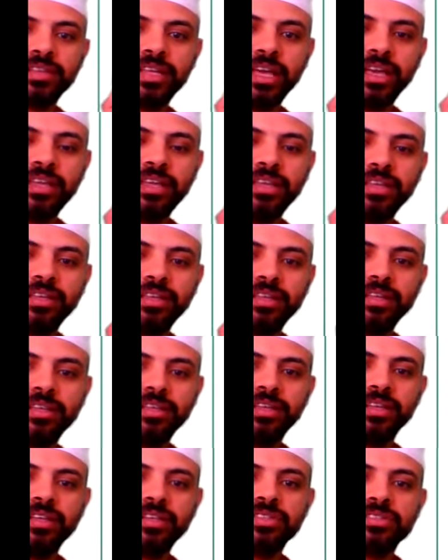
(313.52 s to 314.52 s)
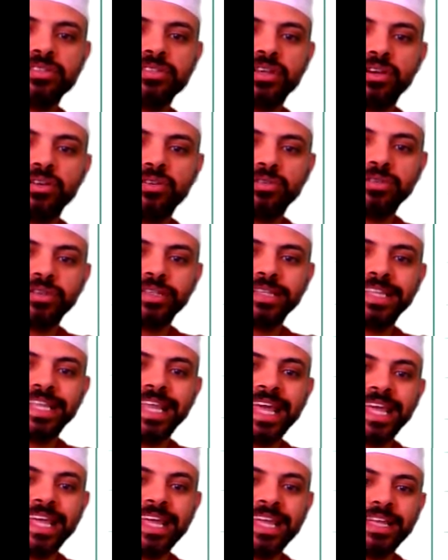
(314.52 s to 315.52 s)
Okay. So
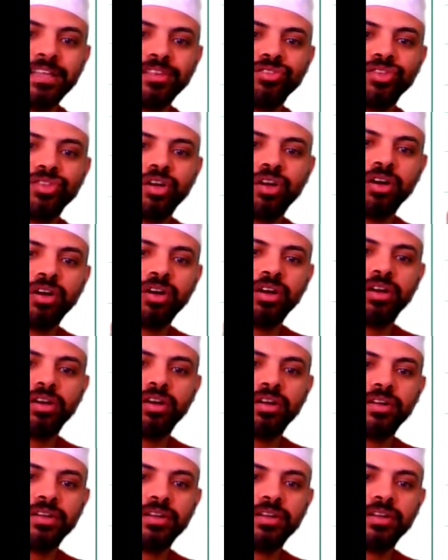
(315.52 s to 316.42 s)
da, da.